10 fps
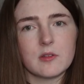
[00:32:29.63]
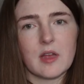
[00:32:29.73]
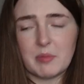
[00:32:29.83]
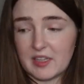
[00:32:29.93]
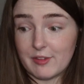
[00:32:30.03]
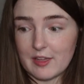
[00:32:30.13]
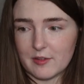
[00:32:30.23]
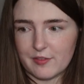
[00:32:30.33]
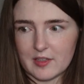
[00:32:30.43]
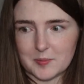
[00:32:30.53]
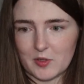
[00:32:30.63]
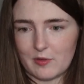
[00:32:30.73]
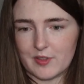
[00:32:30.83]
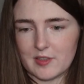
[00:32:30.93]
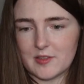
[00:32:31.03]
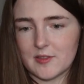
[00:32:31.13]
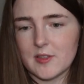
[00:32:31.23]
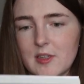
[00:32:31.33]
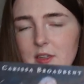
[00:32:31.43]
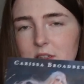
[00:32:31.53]
I believe that's the first book of this
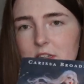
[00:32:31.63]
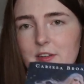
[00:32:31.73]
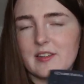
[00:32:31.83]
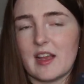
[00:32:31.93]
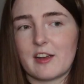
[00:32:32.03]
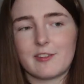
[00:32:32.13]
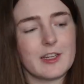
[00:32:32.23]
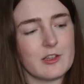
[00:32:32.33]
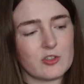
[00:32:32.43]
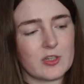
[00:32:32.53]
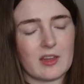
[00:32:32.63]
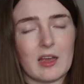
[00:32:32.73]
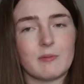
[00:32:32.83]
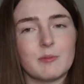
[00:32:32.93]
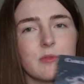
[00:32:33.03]
series, and I really enjoyed that,